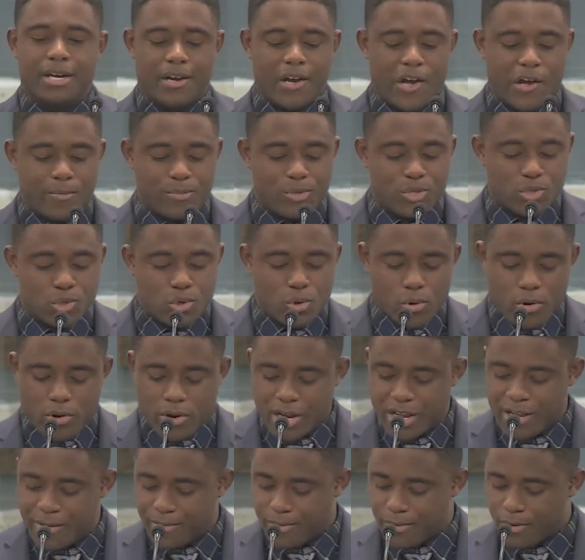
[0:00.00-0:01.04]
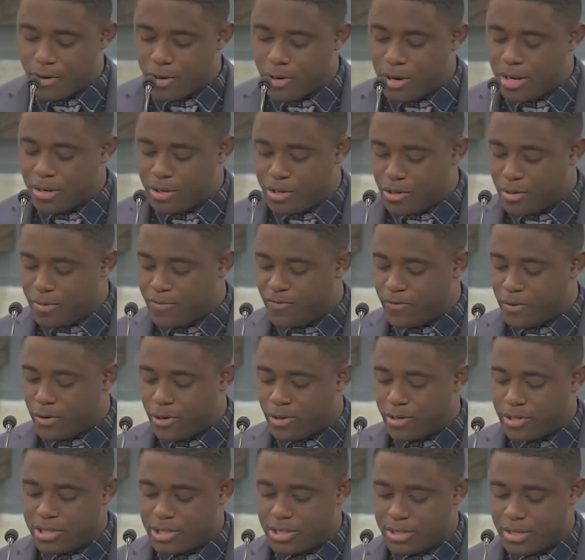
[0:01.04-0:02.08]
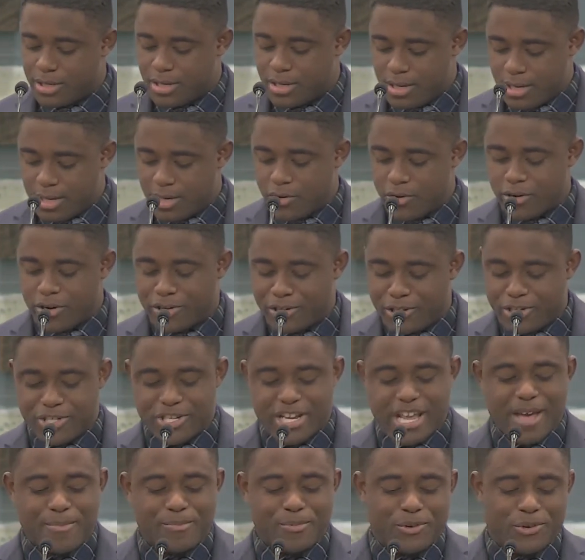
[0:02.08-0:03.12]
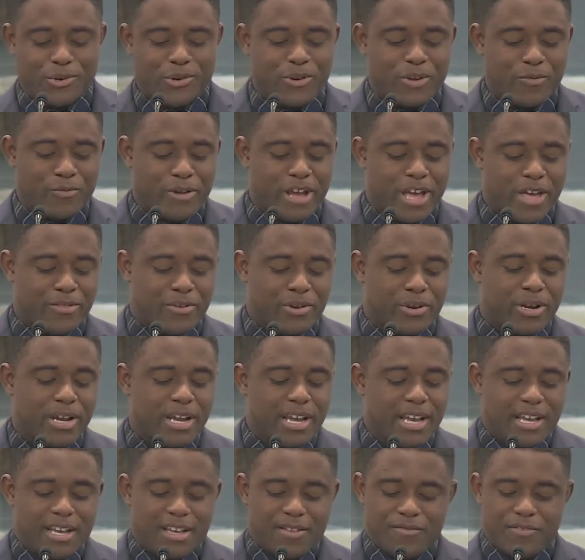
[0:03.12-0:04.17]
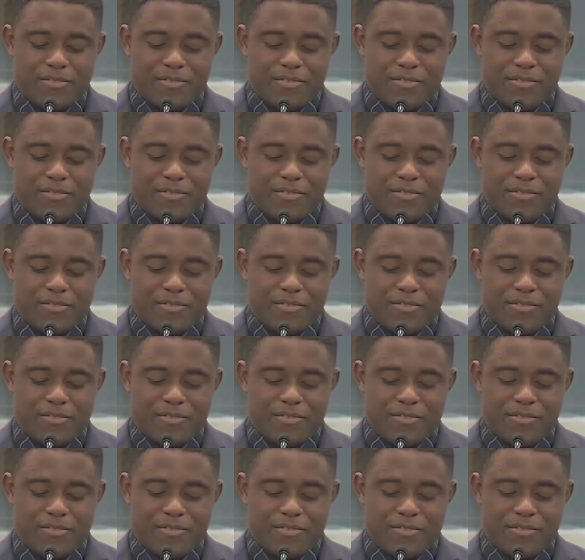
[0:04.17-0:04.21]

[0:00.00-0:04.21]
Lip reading: story, or a good verse, or a good chapter rather, if you